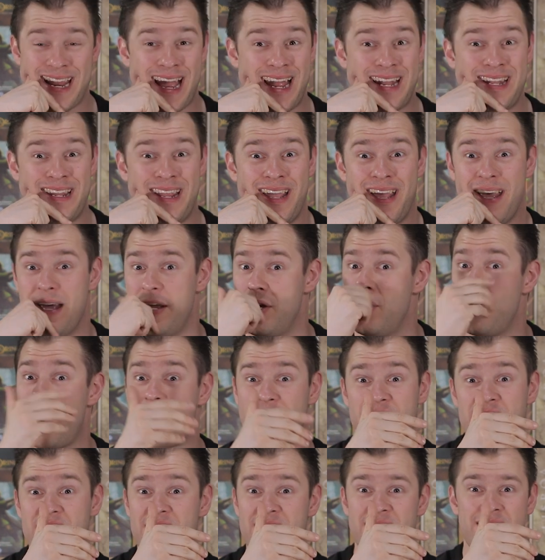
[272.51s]
And you
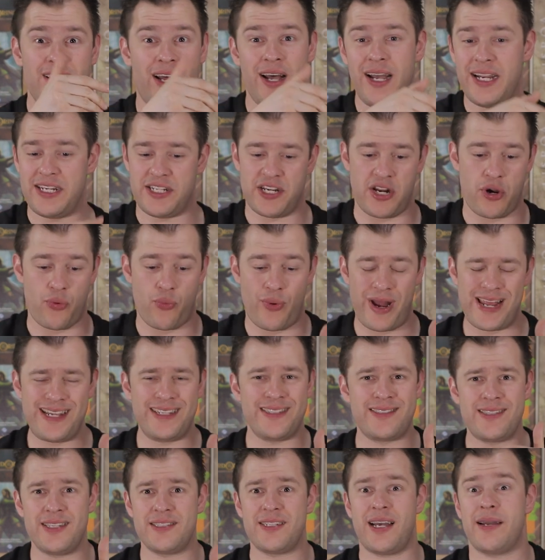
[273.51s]
have to decide, you know,
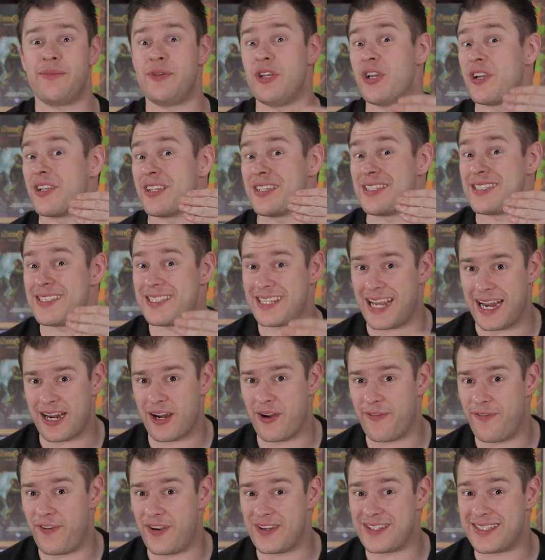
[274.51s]
when's the time you're going to
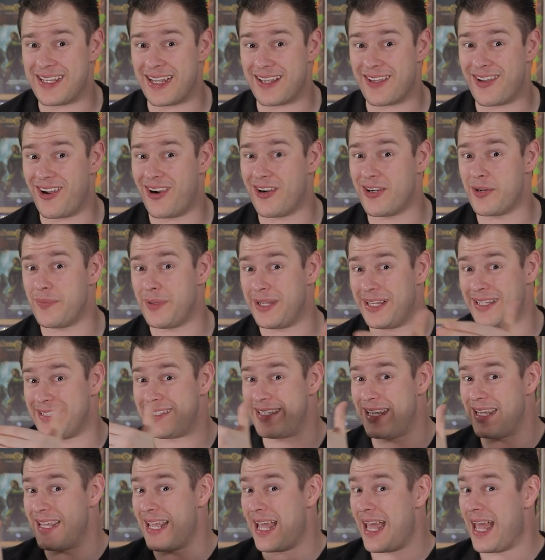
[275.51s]
sacrifice that card
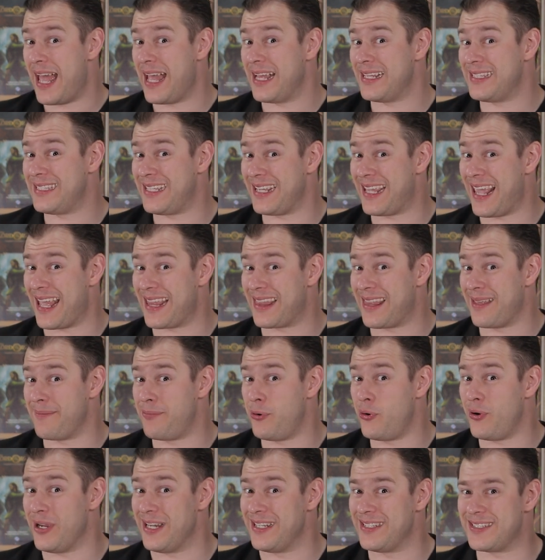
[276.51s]
ability to get the
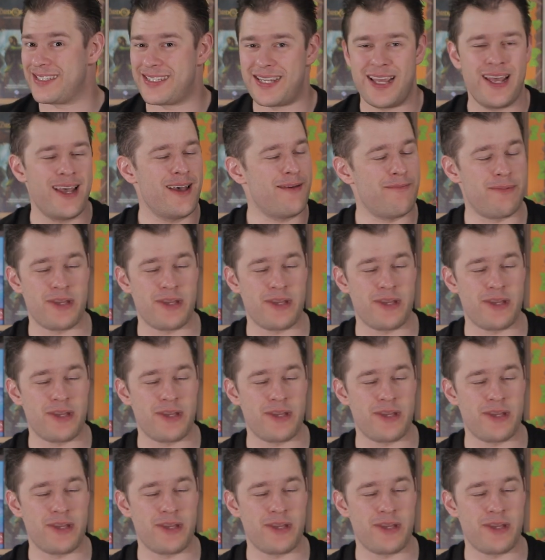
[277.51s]
points?